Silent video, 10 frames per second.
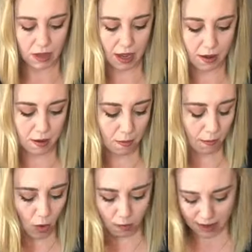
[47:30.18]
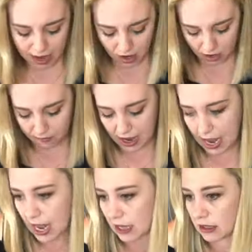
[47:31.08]
I'm getting more pen on
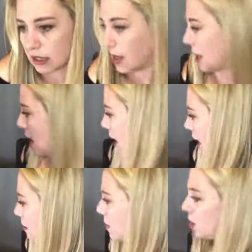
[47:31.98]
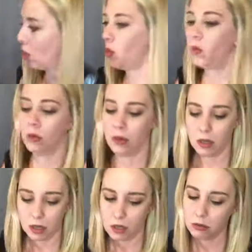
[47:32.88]
my hands than I am. Oh,
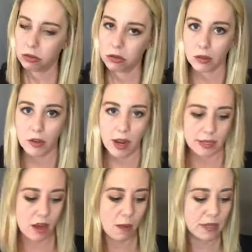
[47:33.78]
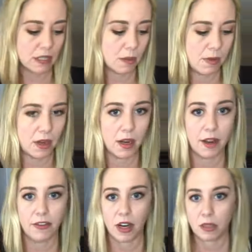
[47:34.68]
you guys caught me slipping.
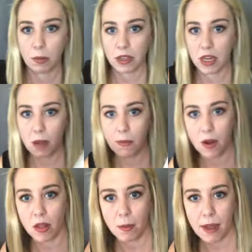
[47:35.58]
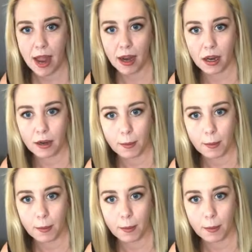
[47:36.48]
I forgot to put the number on the back.